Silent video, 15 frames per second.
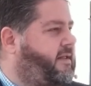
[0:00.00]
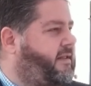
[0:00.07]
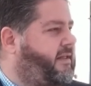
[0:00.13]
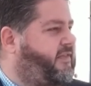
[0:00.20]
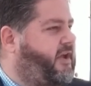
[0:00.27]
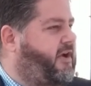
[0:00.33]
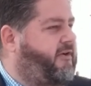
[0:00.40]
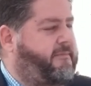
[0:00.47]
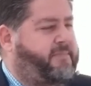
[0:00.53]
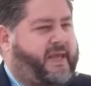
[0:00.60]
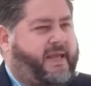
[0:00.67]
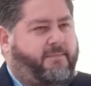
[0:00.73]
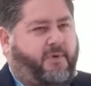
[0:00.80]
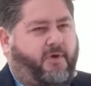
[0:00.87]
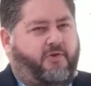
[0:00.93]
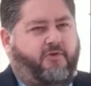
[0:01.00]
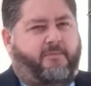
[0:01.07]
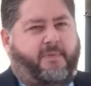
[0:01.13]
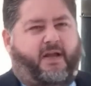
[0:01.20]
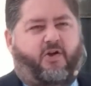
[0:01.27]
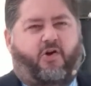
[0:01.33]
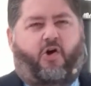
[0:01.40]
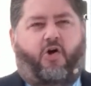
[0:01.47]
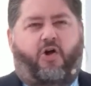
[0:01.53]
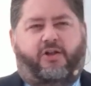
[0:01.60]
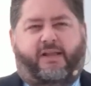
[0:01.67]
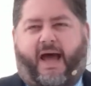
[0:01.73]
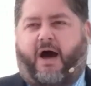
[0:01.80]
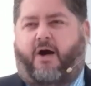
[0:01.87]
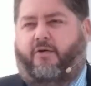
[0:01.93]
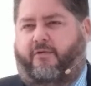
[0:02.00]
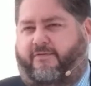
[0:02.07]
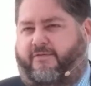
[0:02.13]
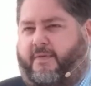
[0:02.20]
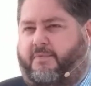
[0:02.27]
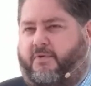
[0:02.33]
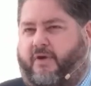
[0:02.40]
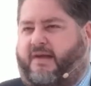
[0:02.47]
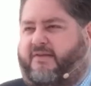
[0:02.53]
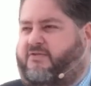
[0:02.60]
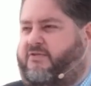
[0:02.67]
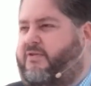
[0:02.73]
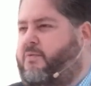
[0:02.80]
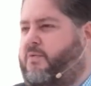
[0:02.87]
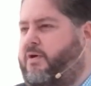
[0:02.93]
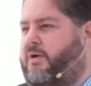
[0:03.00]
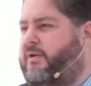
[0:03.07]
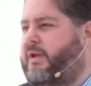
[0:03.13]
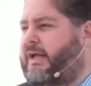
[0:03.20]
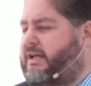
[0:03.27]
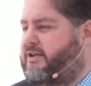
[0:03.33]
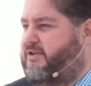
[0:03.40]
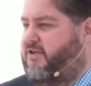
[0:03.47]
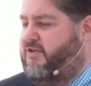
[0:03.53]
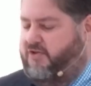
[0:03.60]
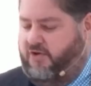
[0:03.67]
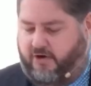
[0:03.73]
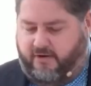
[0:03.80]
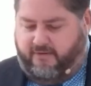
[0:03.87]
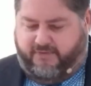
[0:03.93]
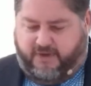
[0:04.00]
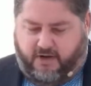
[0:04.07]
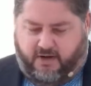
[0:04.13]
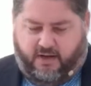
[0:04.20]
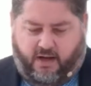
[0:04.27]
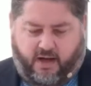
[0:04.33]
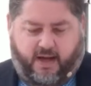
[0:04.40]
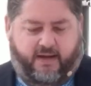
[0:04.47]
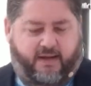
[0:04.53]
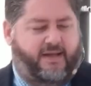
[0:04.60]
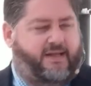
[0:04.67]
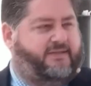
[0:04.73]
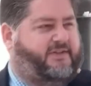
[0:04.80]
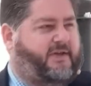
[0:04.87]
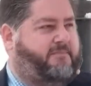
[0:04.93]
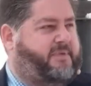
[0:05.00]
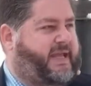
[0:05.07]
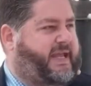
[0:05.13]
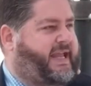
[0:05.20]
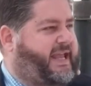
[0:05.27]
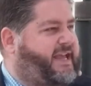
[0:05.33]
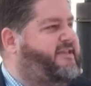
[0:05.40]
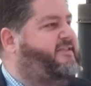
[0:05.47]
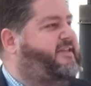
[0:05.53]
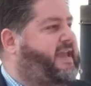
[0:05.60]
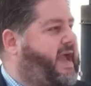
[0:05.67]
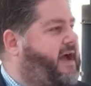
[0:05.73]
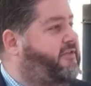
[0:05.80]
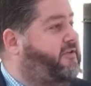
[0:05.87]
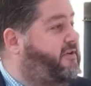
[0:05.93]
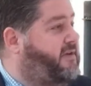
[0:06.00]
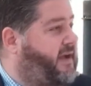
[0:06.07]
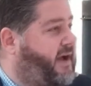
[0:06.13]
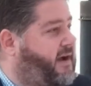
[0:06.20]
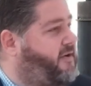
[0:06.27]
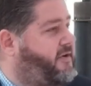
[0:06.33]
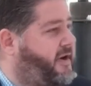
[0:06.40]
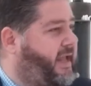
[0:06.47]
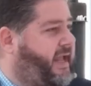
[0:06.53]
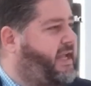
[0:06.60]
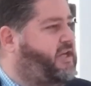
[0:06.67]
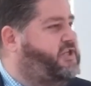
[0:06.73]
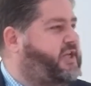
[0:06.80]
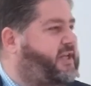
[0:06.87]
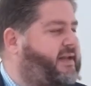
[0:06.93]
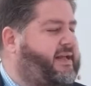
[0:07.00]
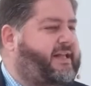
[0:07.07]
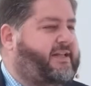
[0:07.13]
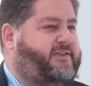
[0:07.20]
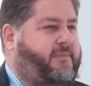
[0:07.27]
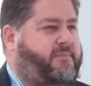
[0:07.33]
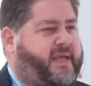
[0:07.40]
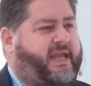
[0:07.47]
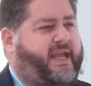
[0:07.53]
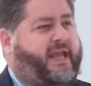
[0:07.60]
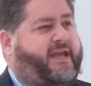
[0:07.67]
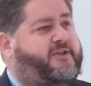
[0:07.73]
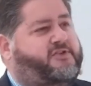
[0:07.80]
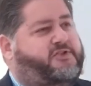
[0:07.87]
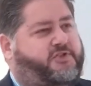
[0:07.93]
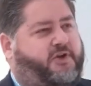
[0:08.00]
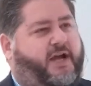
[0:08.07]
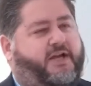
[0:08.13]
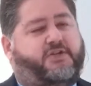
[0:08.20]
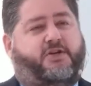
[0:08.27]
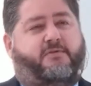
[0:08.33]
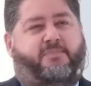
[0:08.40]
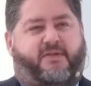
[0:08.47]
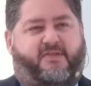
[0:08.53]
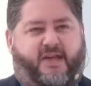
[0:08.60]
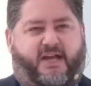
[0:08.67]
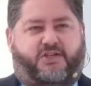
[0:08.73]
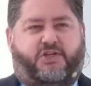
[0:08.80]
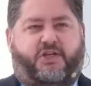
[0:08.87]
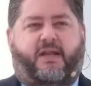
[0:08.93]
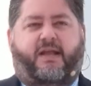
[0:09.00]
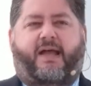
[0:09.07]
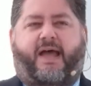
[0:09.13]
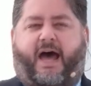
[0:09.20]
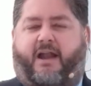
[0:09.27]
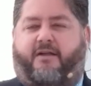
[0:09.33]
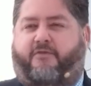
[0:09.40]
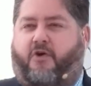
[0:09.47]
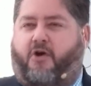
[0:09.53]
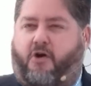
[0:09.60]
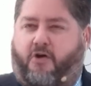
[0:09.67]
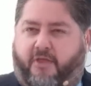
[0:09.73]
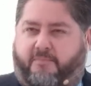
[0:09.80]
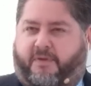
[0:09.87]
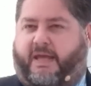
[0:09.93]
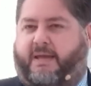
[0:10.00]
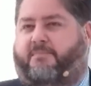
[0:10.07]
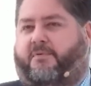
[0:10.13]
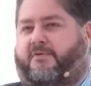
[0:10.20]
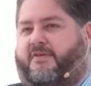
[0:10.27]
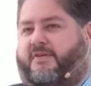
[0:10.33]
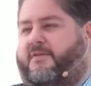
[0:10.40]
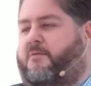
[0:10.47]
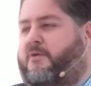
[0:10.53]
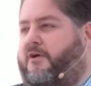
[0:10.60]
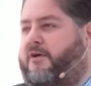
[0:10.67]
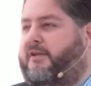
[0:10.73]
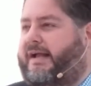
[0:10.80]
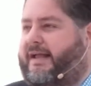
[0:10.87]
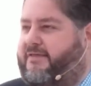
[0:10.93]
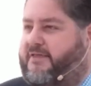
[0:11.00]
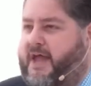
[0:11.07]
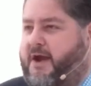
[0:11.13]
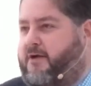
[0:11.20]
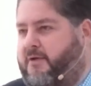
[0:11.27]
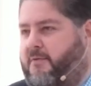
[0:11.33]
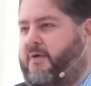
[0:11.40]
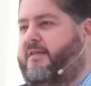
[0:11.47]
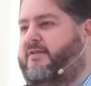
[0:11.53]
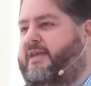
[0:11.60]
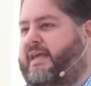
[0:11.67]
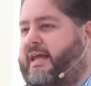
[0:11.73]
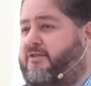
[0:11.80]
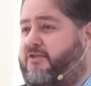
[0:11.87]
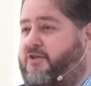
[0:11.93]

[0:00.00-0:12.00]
That they are a people who have been called out from the rest of the world to serve their God, to be his gathered congregation, to be his treasured possession. Out of all the peoples in the world, they are the ones he has